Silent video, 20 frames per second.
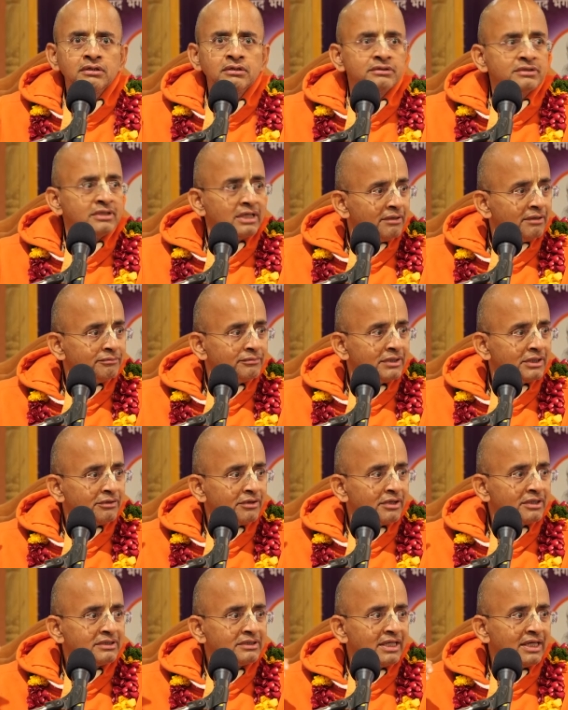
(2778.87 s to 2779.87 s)
The same
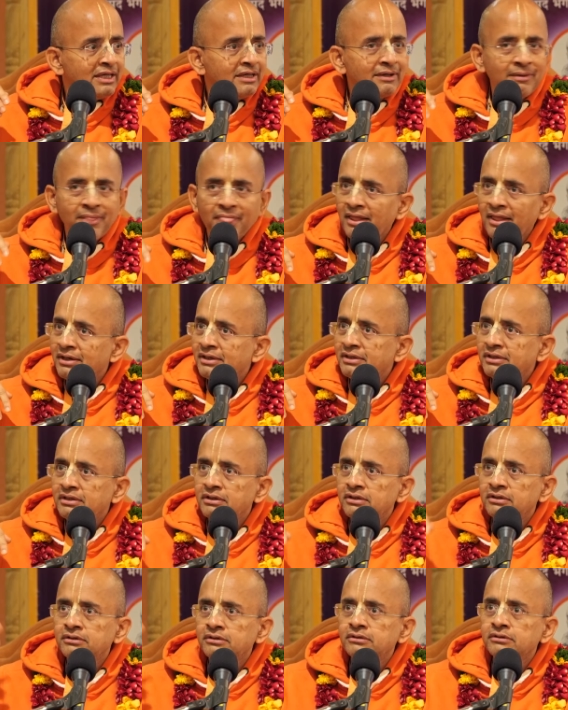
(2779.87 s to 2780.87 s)
thing you are saying,
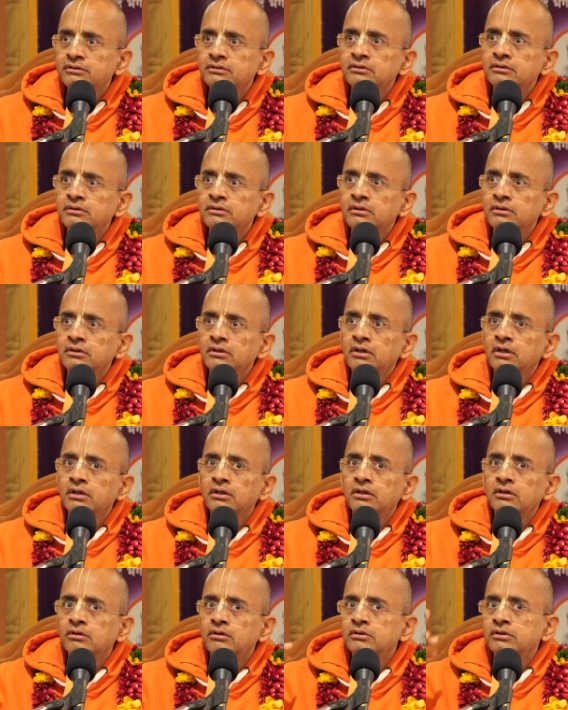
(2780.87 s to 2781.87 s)

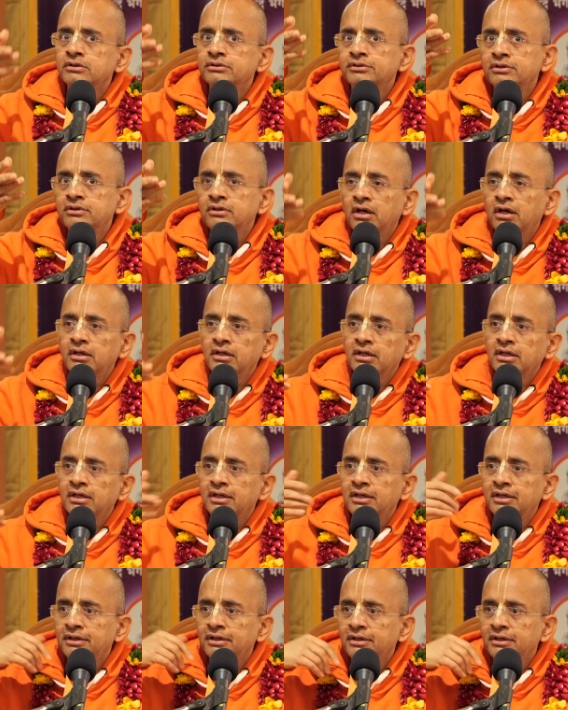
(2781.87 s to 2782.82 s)
is it not